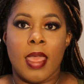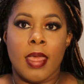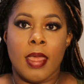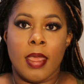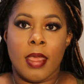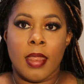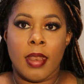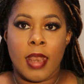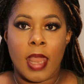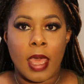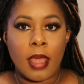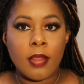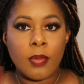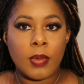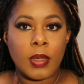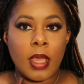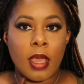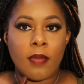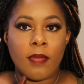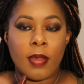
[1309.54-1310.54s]
And now
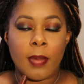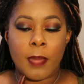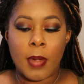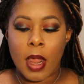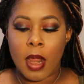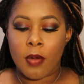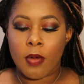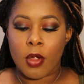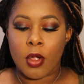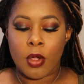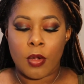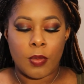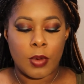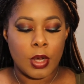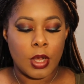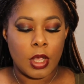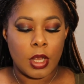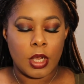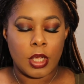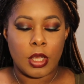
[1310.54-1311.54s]
that we got Vampira on,
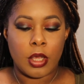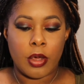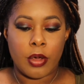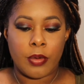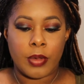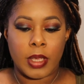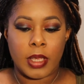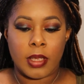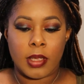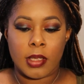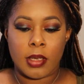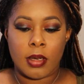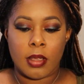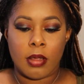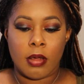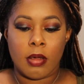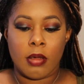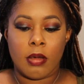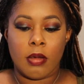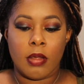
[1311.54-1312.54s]
we're gonna go in
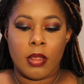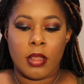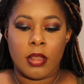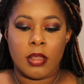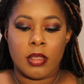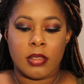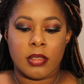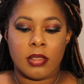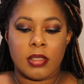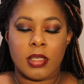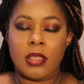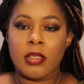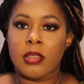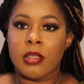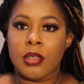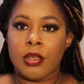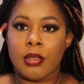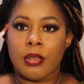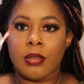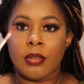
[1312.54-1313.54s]
the
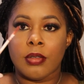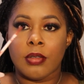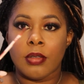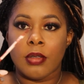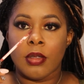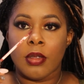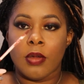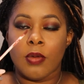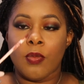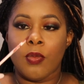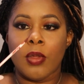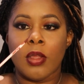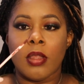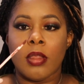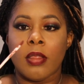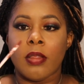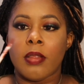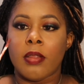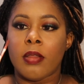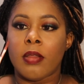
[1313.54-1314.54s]
center
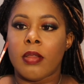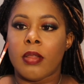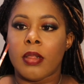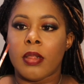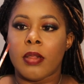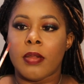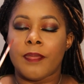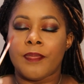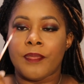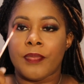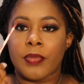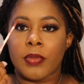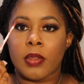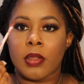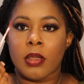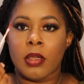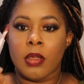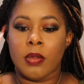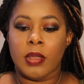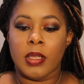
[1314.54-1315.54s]
with
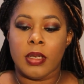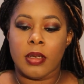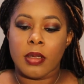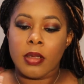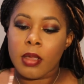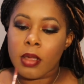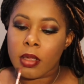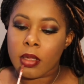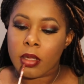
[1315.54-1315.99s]
Lolita.